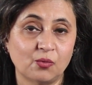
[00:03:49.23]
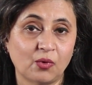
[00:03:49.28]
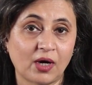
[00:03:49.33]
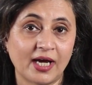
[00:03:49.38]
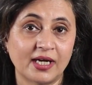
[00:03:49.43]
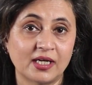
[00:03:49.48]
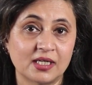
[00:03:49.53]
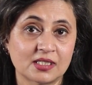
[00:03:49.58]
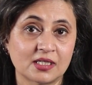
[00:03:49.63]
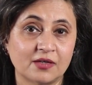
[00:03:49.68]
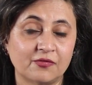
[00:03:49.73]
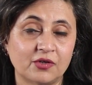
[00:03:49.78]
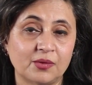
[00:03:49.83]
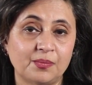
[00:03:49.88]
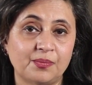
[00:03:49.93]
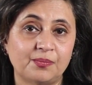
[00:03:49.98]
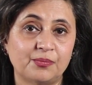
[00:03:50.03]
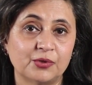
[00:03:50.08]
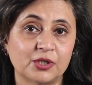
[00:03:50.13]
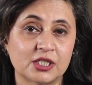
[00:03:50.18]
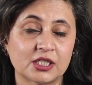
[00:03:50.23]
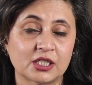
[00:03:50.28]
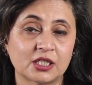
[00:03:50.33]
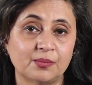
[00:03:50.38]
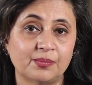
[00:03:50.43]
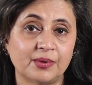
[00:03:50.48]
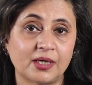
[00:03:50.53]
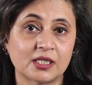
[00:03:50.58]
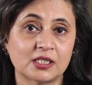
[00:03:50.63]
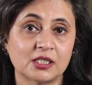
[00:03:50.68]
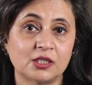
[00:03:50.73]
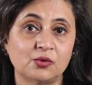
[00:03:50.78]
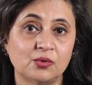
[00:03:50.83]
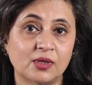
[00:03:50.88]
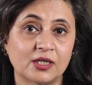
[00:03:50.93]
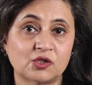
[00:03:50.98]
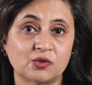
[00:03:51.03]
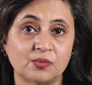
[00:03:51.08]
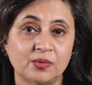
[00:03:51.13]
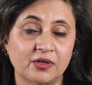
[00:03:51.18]
why does every political party who
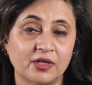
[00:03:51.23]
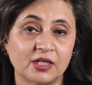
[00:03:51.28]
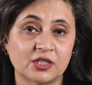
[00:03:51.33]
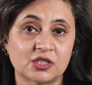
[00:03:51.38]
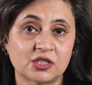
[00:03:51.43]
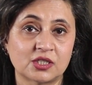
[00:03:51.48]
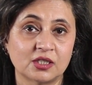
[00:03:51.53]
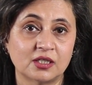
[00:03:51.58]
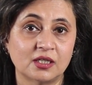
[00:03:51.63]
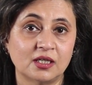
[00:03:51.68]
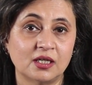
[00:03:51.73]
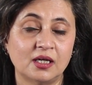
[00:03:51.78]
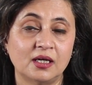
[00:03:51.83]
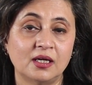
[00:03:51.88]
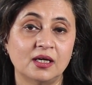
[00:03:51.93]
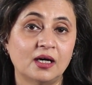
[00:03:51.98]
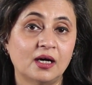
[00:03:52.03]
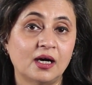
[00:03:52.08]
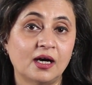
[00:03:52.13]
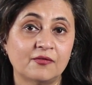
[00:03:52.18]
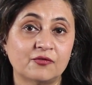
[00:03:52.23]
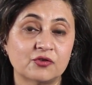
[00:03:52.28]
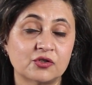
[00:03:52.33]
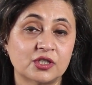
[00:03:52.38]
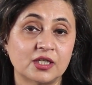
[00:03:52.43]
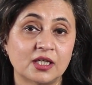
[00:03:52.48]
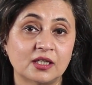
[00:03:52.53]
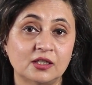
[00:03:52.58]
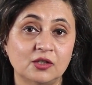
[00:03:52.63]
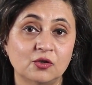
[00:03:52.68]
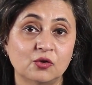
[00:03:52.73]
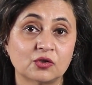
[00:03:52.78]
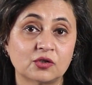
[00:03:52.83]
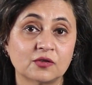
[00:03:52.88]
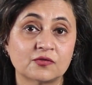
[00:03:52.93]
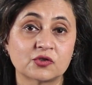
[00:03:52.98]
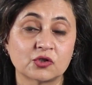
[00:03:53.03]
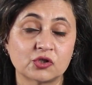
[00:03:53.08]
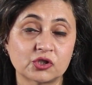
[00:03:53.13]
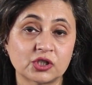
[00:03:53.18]
has to be registered in India have to take the oath
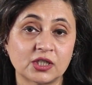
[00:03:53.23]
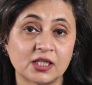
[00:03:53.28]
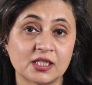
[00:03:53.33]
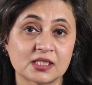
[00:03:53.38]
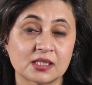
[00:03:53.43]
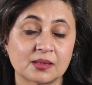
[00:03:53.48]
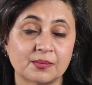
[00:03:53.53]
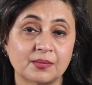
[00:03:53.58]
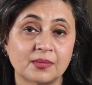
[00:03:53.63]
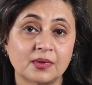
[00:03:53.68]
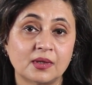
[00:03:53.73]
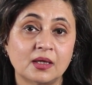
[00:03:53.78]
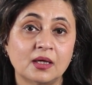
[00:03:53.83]
of socialism?